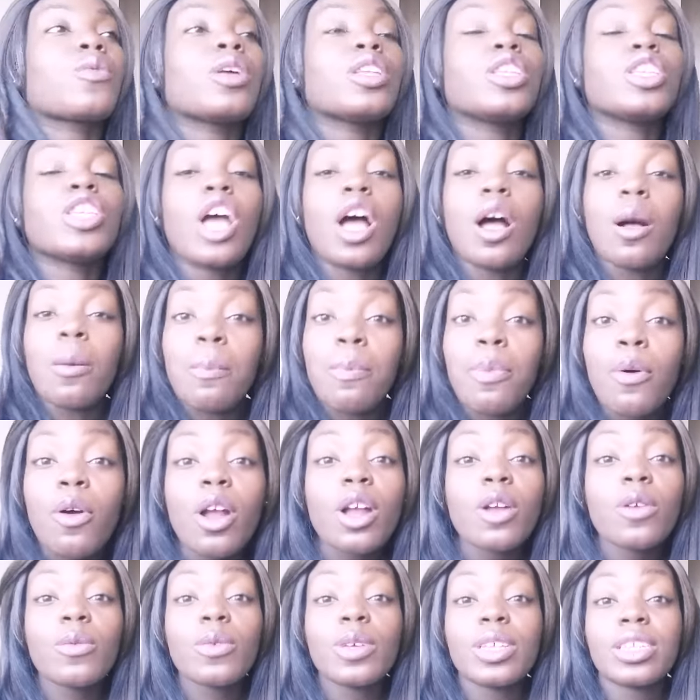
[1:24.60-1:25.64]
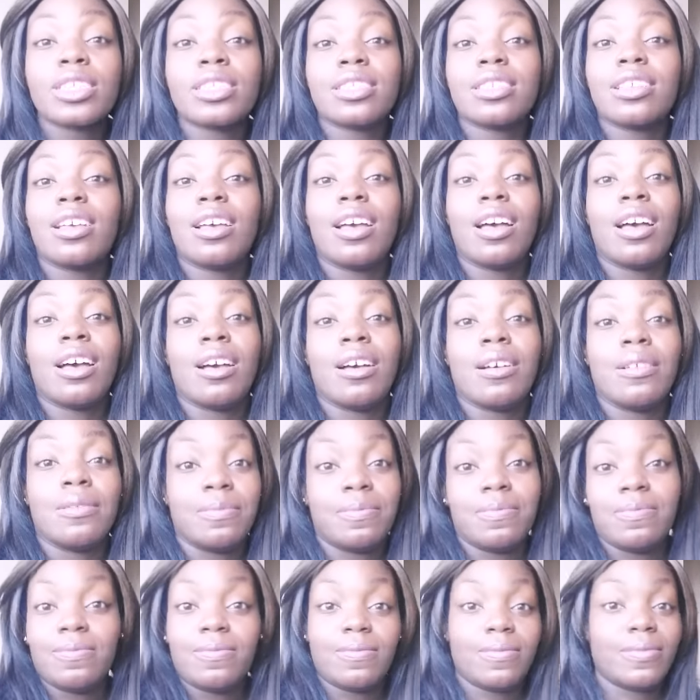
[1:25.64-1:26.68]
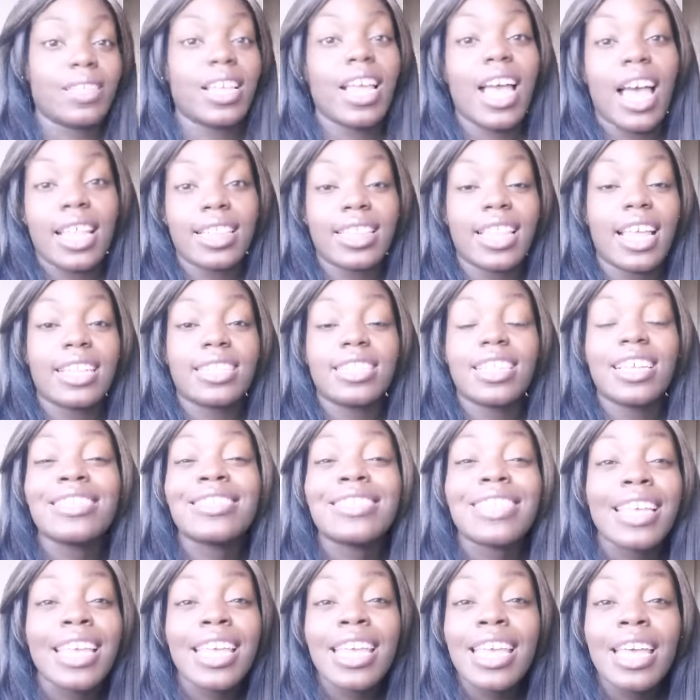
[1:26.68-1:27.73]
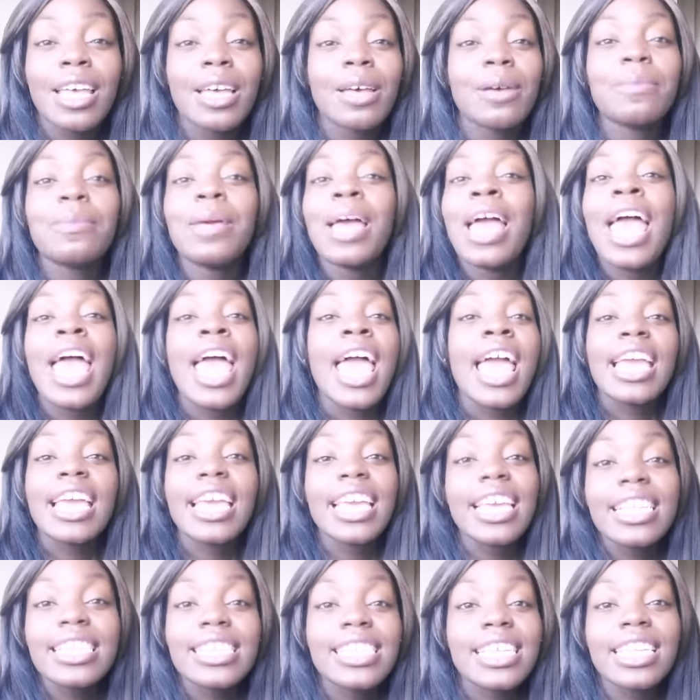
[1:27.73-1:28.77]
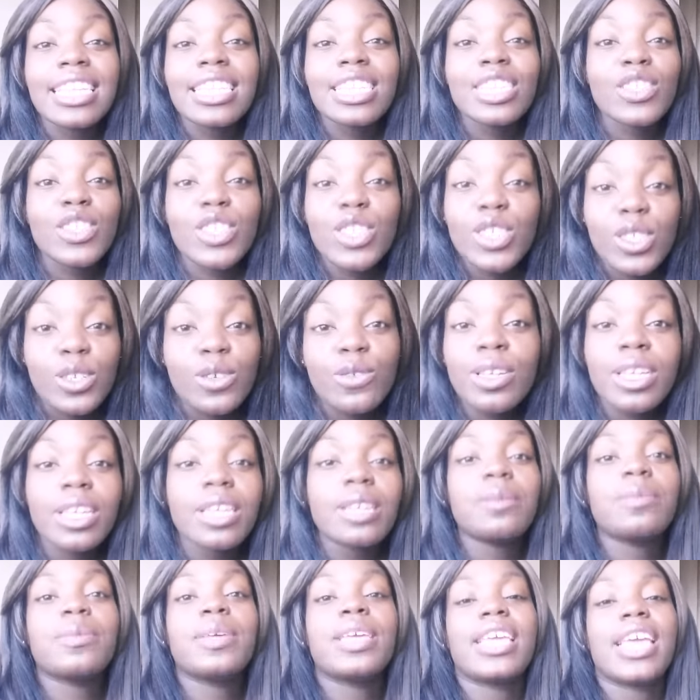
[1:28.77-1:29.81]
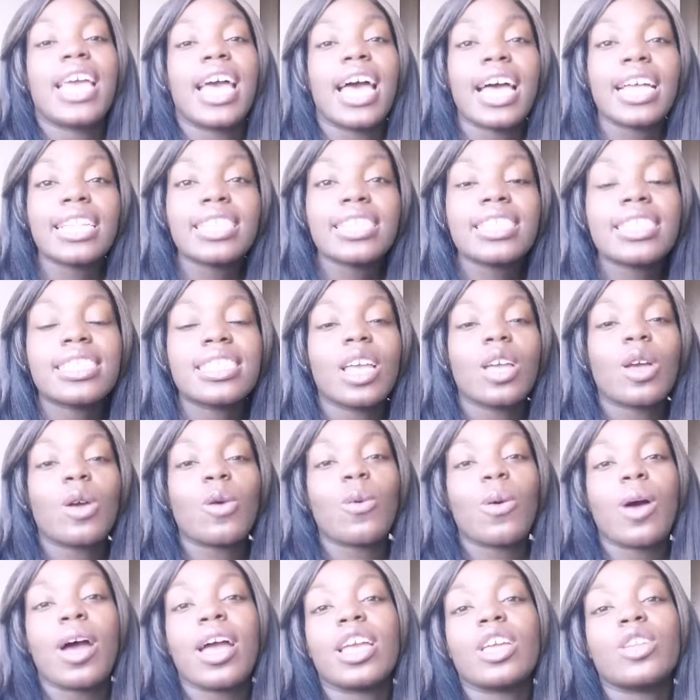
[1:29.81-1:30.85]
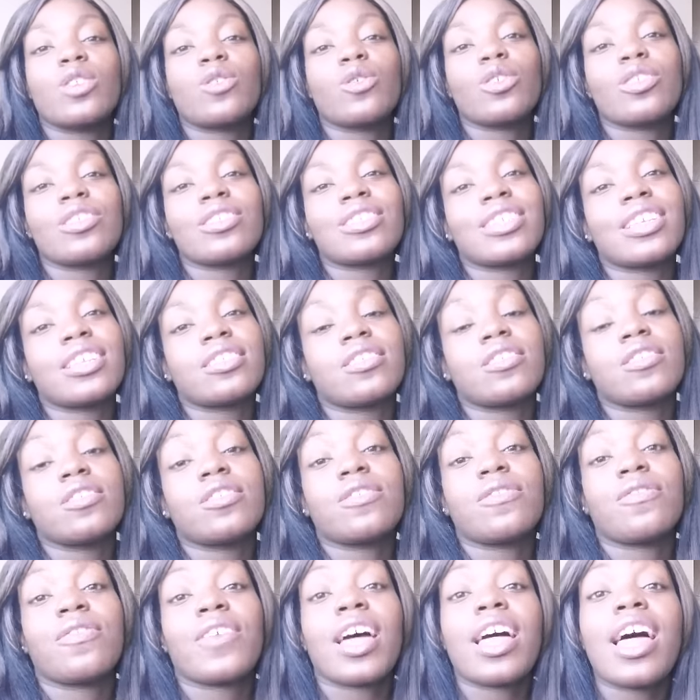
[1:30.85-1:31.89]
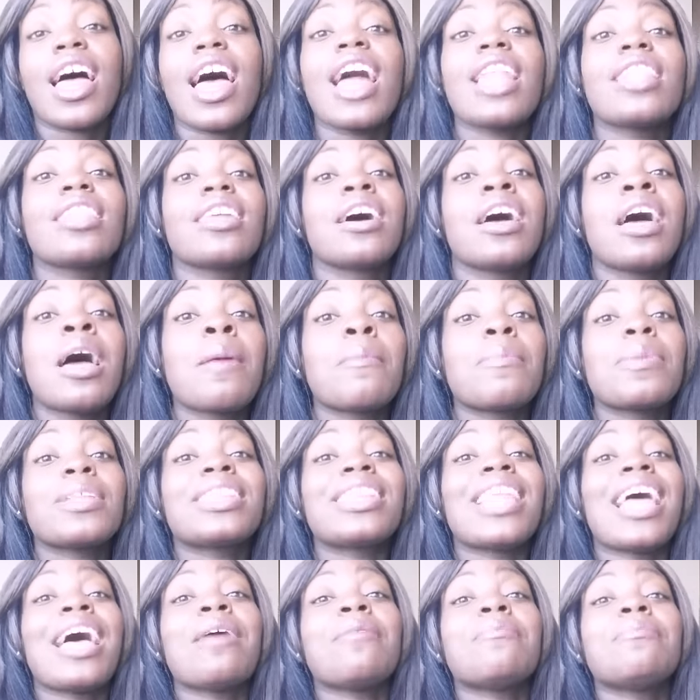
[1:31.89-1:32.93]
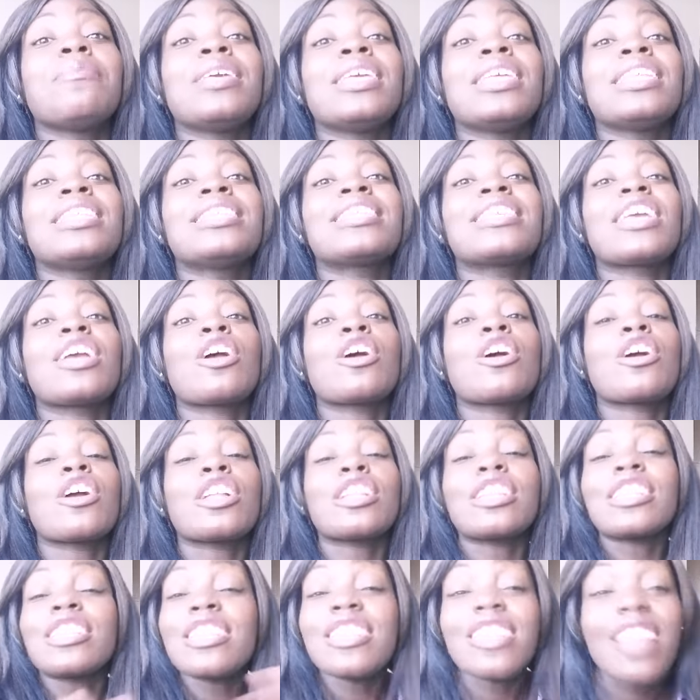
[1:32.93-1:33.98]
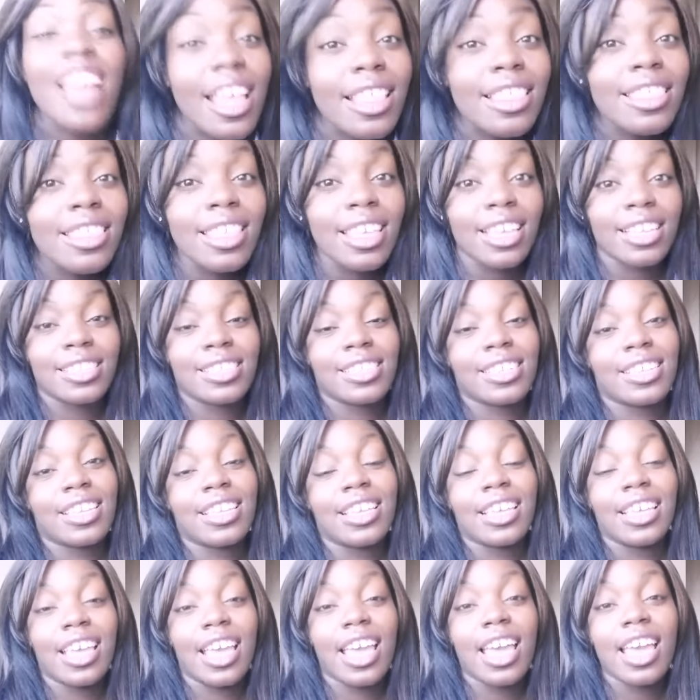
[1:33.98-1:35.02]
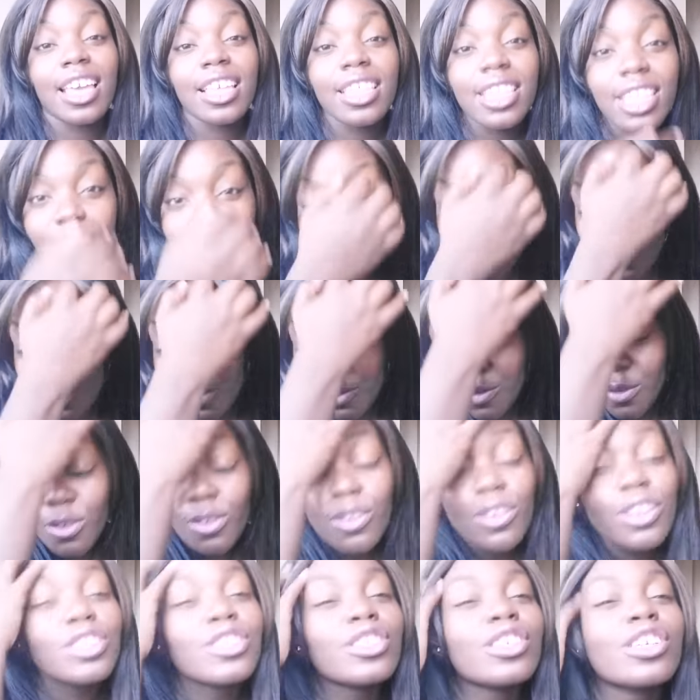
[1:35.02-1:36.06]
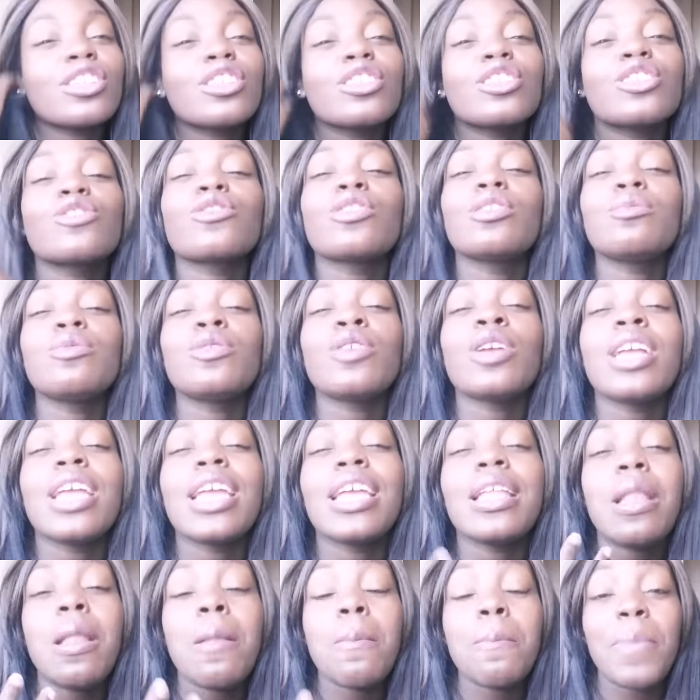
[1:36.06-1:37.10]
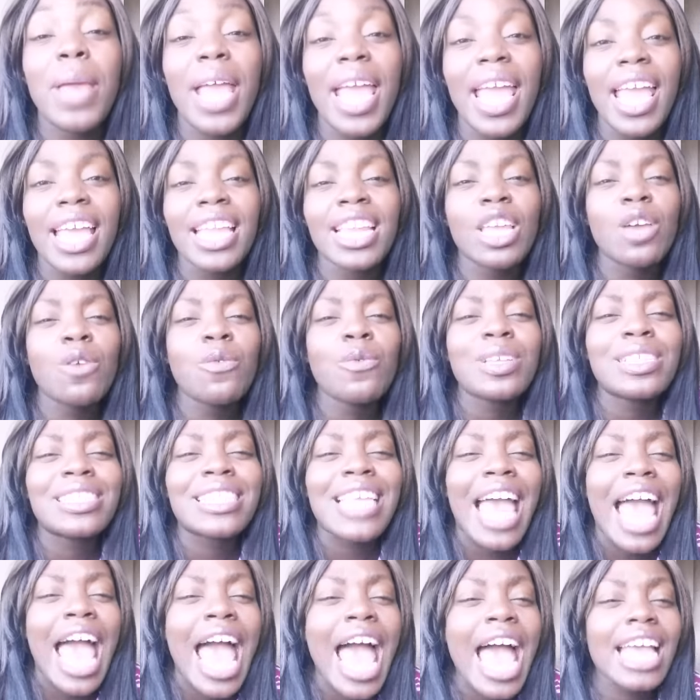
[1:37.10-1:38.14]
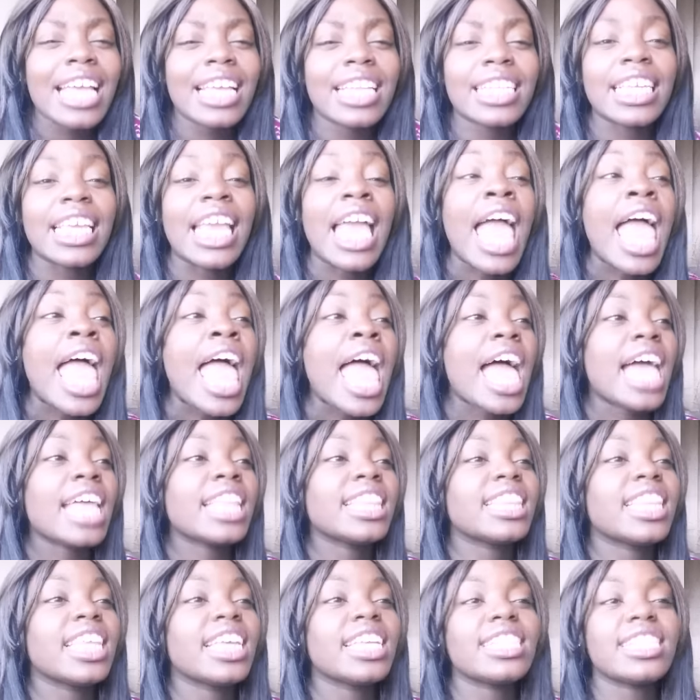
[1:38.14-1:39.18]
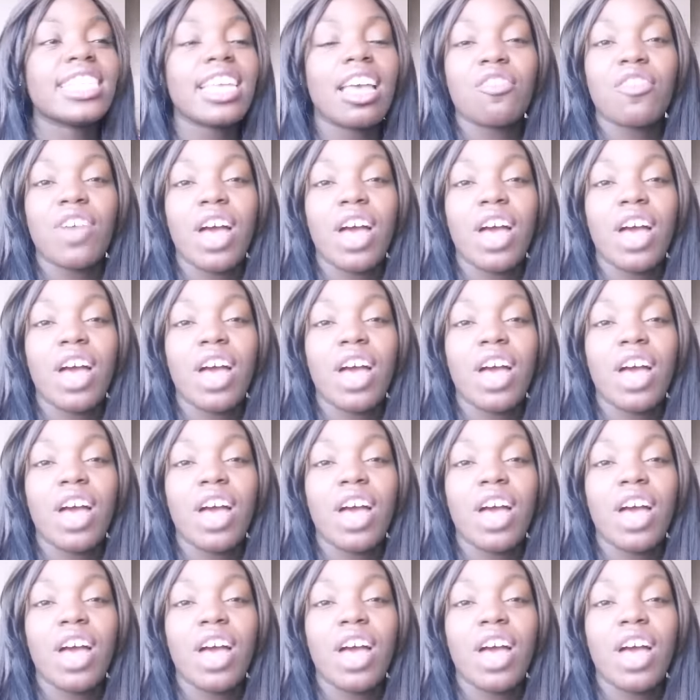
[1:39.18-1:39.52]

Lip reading: y'all Borg was got that done to him, he didn't scream. He had to stay quiet in order to enter into Valhalla, but that means nothing to King Aella. So of course you're gonna scream, you're in pain, it was agony. And then to